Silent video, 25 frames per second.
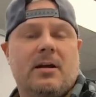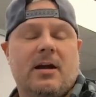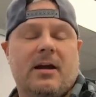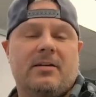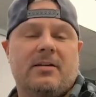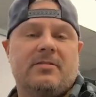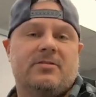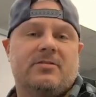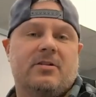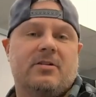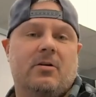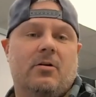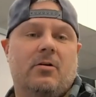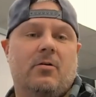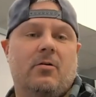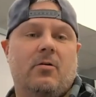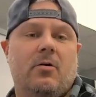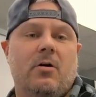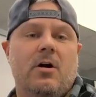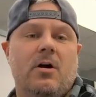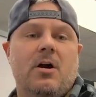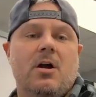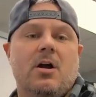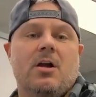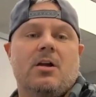Okay,
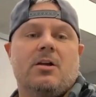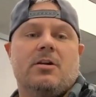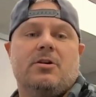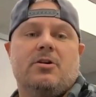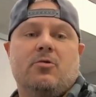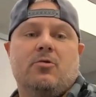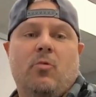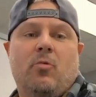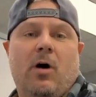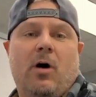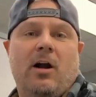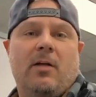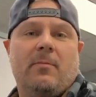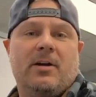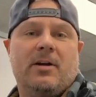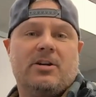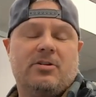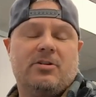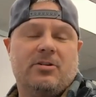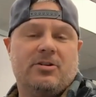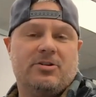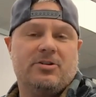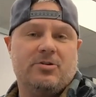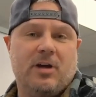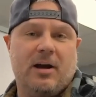so you want to make
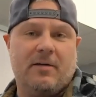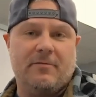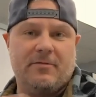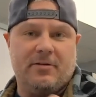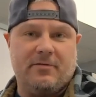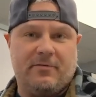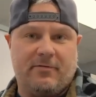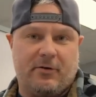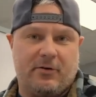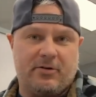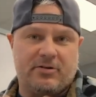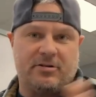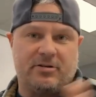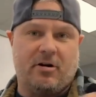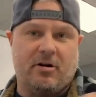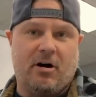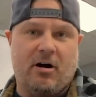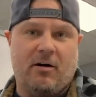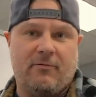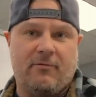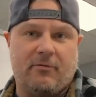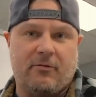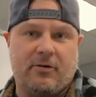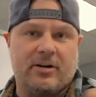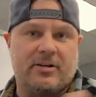sure that you have a diverse
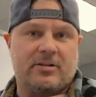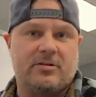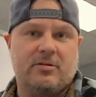offering.